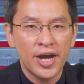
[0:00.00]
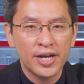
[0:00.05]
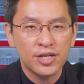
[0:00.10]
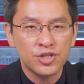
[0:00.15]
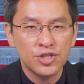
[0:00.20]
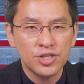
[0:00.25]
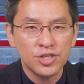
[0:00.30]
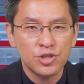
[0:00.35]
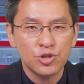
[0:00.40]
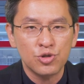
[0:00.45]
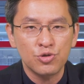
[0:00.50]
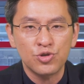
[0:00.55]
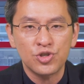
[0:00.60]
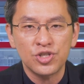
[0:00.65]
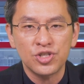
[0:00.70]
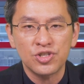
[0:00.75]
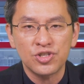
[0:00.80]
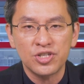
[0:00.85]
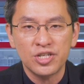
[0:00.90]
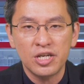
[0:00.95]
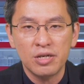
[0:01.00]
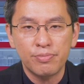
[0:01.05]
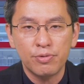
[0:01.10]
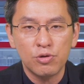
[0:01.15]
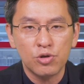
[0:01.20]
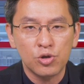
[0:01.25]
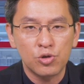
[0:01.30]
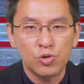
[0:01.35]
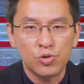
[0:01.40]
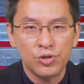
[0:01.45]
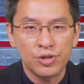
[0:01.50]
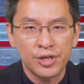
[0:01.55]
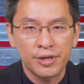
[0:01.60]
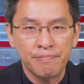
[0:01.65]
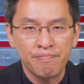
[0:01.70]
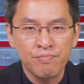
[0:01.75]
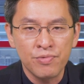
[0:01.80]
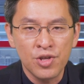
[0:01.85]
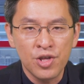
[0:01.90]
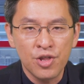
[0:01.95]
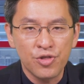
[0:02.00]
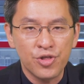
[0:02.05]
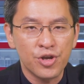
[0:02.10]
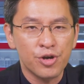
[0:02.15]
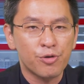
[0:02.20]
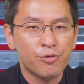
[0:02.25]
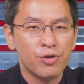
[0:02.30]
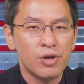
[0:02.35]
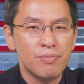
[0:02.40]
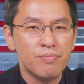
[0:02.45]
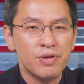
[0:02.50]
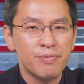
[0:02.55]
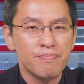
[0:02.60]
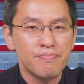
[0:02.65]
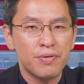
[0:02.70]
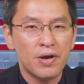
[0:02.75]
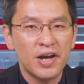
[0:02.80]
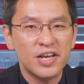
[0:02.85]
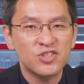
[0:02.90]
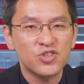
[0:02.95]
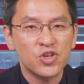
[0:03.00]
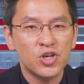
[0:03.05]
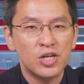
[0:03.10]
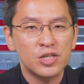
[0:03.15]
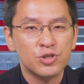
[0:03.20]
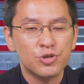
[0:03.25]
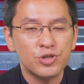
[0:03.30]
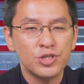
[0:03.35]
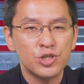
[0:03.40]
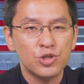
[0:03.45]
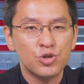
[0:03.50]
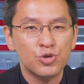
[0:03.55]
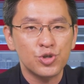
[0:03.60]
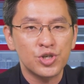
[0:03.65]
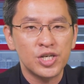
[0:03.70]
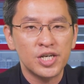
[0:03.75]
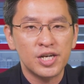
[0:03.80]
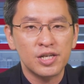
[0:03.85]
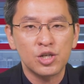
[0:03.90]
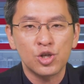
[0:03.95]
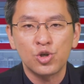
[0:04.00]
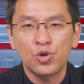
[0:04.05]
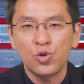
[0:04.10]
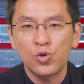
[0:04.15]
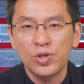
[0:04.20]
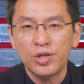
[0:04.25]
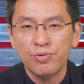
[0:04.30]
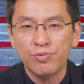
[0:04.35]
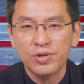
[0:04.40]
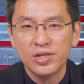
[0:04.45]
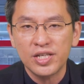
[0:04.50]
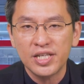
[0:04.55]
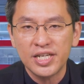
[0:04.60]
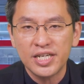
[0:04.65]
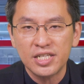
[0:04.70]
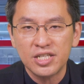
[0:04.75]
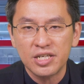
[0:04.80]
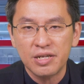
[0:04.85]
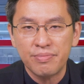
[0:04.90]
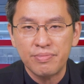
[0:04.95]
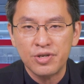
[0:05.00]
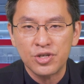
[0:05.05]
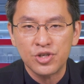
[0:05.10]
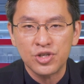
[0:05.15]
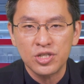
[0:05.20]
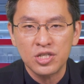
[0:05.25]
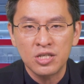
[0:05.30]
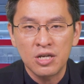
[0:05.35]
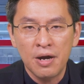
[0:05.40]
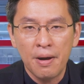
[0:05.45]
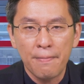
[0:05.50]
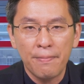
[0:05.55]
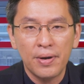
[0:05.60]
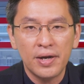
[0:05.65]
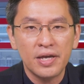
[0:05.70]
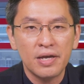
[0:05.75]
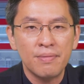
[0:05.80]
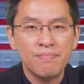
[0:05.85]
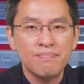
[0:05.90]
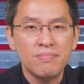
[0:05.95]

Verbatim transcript: access to sustainable cooling. The agreement binds countries to cut cooling related emissions by a